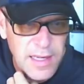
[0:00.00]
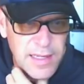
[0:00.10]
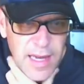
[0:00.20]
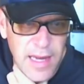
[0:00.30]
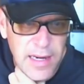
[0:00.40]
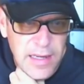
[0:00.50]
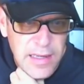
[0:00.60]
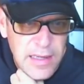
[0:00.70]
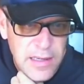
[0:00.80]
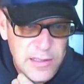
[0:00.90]
that.
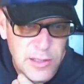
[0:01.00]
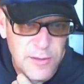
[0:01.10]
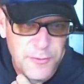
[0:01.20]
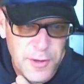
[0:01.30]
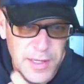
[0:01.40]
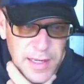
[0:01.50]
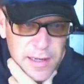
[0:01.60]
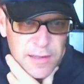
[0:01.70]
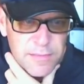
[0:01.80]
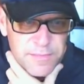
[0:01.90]
It's good for a
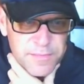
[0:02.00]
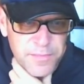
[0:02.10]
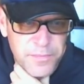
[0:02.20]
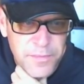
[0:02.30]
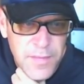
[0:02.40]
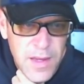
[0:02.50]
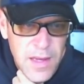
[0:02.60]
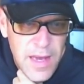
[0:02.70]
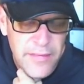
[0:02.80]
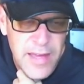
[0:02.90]
year.
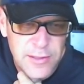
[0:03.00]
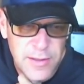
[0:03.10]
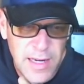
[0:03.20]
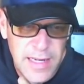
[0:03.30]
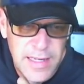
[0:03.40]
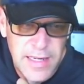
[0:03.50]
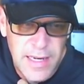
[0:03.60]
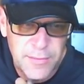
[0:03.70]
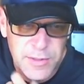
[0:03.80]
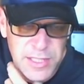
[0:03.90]
And that's what I did.
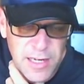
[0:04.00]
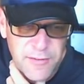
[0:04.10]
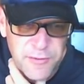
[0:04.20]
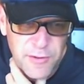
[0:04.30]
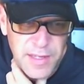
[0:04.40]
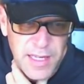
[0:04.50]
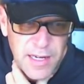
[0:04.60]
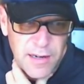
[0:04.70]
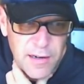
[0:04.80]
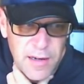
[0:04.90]
I was here for the
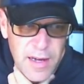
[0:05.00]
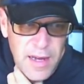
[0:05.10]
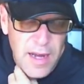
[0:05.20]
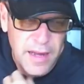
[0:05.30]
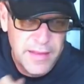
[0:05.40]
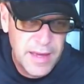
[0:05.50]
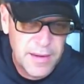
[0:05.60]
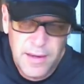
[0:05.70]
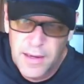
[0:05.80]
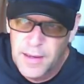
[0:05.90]
year, and
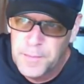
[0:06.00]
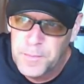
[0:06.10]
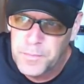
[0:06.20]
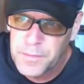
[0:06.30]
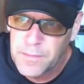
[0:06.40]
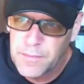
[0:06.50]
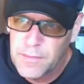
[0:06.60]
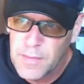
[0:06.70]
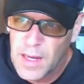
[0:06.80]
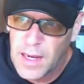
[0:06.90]
then
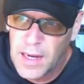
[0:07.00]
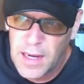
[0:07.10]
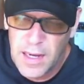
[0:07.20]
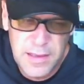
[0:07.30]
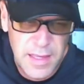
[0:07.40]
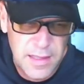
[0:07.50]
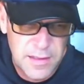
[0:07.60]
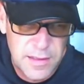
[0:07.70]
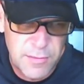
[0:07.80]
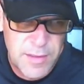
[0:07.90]
I think
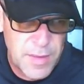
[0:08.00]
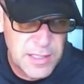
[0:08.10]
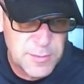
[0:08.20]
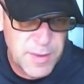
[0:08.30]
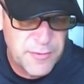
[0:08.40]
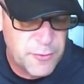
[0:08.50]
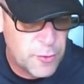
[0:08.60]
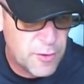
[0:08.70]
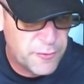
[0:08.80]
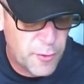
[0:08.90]
3 months
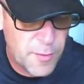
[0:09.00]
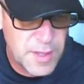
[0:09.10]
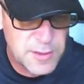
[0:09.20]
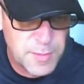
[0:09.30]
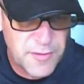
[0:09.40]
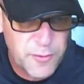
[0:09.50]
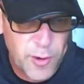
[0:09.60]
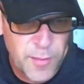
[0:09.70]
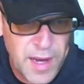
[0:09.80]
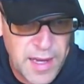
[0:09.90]
before, 4 months
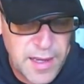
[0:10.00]
before my